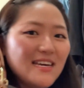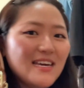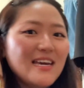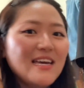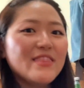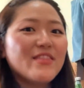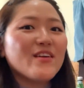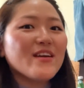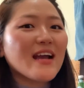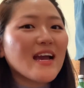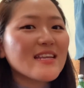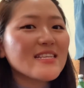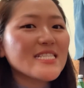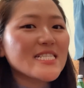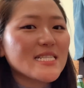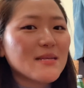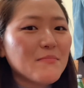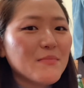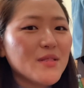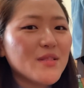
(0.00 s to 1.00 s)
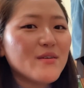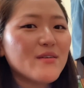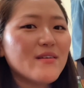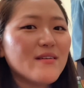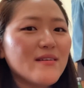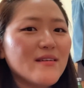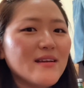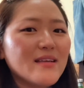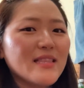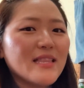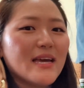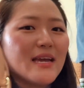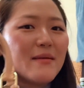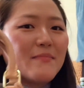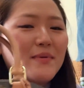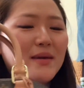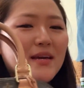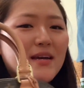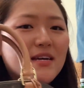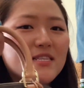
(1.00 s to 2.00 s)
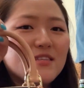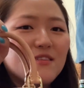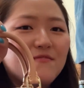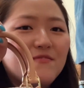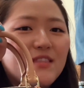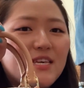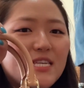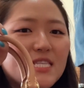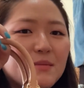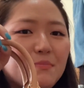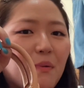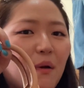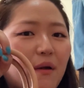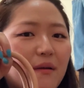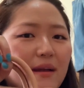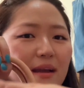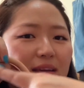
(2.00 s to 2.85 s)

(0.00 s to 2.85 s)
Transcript: They're kind of similar, like, because of this part.